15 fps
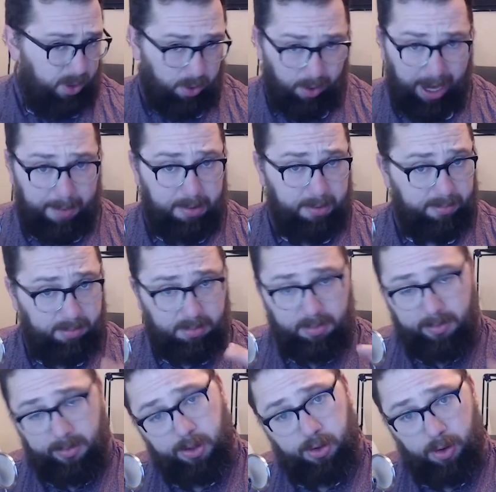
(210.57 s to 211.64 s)
grab them,
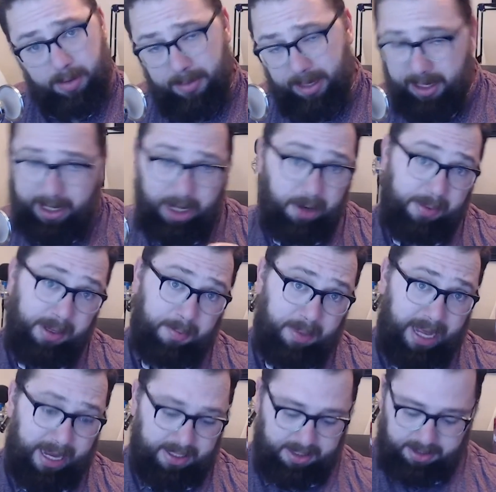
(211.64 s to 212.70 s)
join me. It'll be a
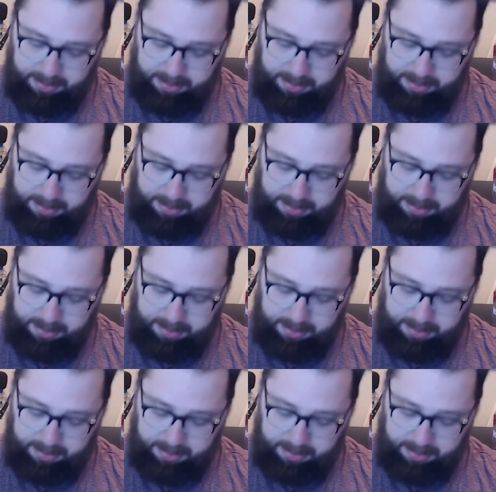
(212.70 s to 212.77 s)
blast.